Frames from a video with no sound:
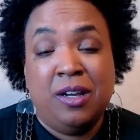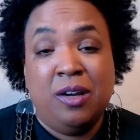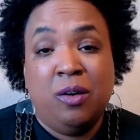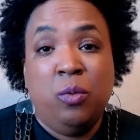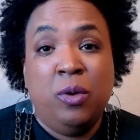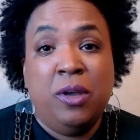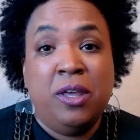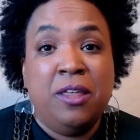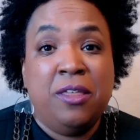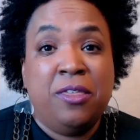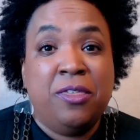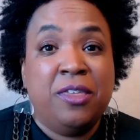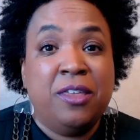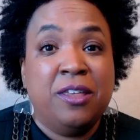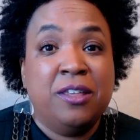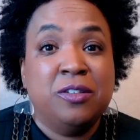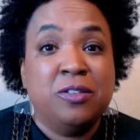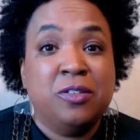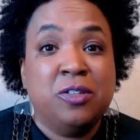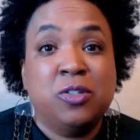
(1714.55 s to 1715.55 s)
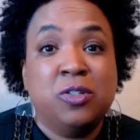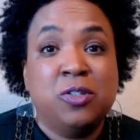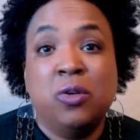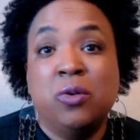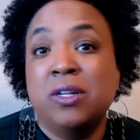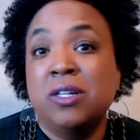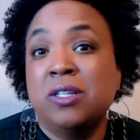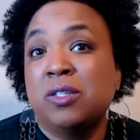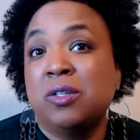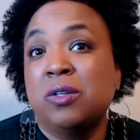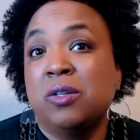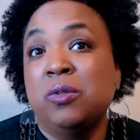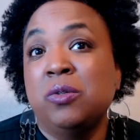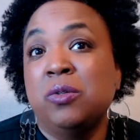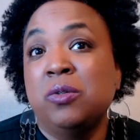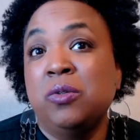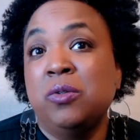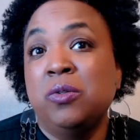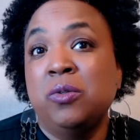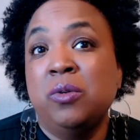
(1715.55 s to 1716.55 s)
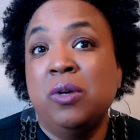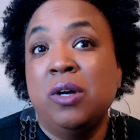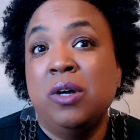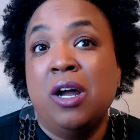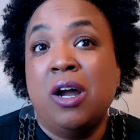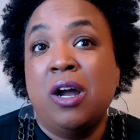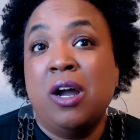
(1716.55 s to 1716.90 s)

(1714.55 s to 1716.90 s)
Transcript: with students who